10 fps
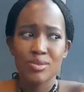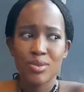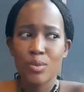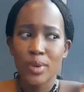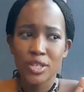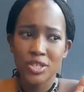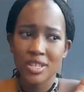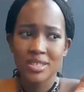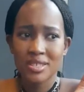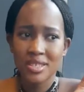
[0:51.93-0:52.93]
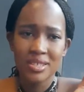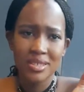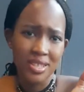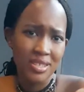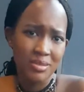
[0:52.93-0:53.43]
so much,
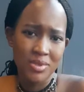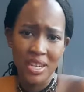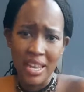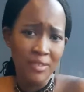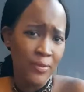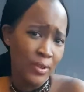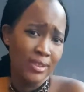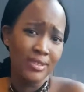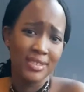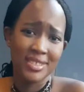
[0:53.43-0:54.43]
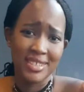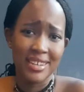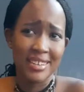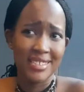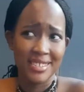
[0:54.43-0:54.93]
it's delightful.
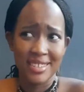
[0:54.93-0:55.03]
It's a